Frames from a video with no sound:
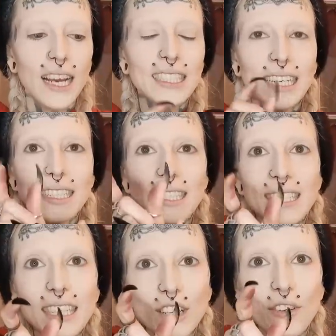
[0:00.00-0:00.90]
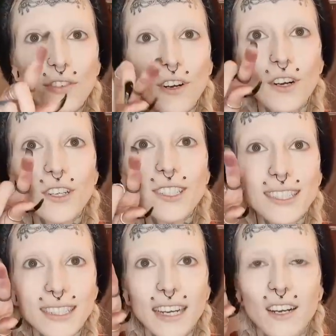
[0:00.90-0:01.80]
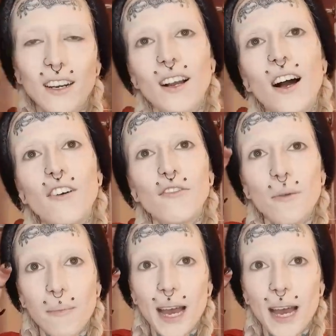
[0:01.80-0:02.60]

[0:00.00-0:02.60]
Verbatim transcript: it's like a silver sticker of